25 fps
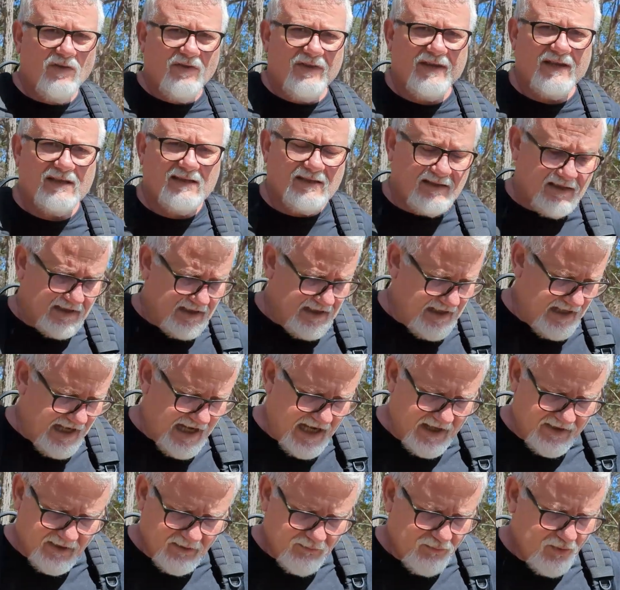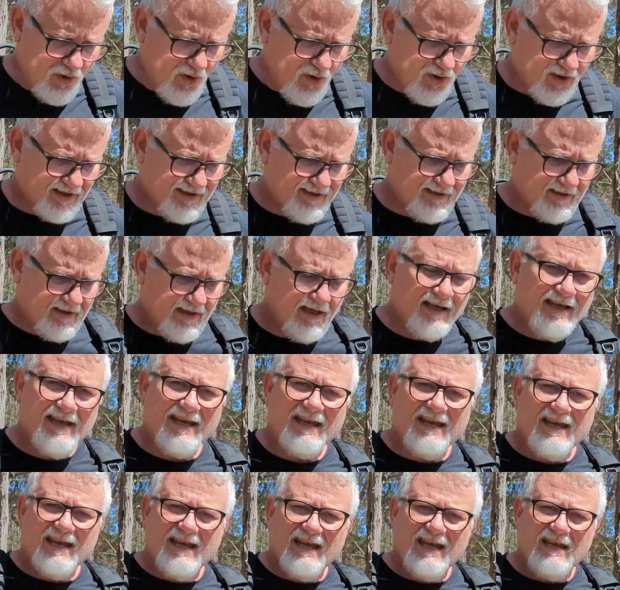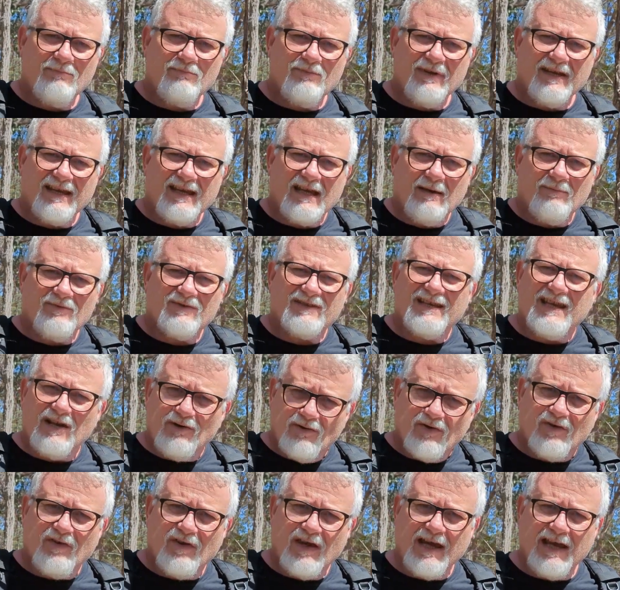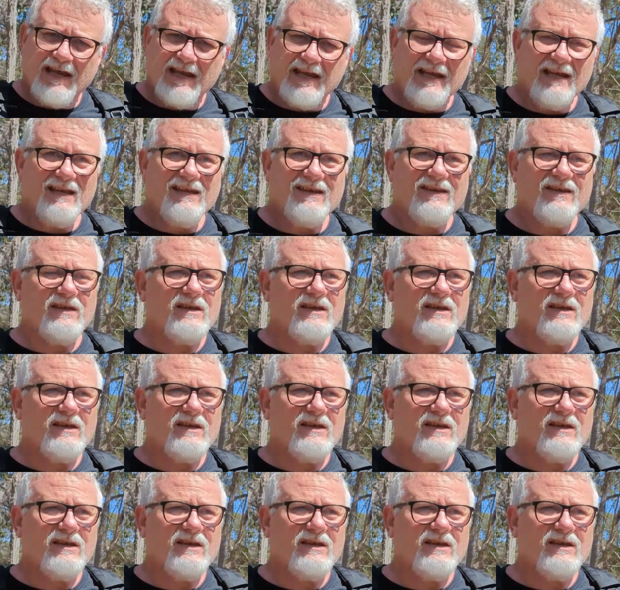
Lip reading: this and other walks, it becomes irritating,